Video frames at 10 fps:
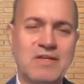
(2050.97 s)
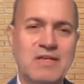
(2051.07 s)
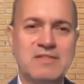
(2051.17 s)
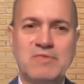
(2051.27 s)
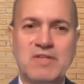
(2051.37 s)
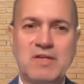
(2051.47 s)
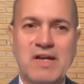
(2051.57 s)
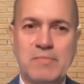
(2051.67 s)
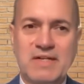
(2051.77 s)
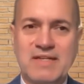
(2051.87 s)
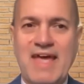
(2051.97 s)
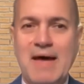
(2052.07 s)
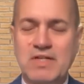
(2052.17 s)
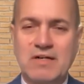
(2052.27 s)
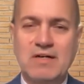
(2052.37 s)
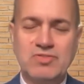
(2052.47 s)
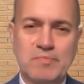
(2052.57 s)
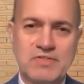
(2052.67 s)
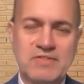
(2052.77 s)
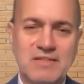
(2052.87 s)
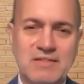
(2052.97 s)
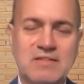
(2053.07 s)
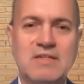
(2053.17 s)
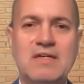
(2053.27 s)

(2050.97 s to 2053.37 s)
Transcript: something might have been capped at 100%.